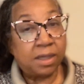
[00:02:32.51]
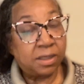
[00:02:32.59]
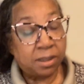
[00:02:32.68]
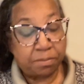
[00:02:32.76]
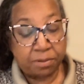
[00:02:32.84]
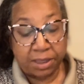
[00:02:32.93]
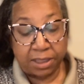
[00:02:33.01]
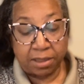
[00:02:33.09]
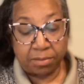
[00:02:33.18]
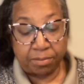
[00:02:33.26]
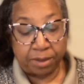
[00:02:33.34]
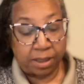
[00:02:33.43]

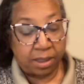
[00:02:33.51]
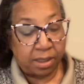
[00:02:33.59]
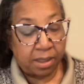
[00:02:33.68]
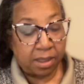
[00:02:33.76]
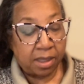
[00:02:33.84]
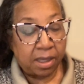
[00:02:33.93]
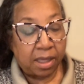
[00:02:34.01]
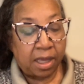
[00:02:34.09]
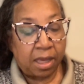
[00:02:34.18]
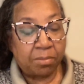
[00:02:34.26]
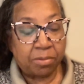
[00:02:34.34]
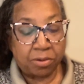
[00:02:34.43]
depleted me,
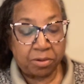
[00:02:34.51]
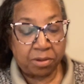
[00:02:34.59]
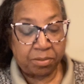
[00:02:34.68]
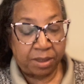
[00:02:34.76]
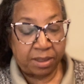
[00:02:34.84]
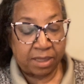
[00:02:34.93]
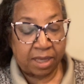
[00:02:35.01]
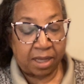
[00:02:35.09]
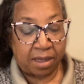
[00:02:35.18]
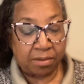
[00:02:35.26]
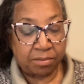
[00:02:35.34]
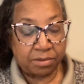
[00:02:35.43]
and broken me
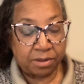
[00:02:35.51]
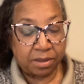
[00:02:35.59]
down.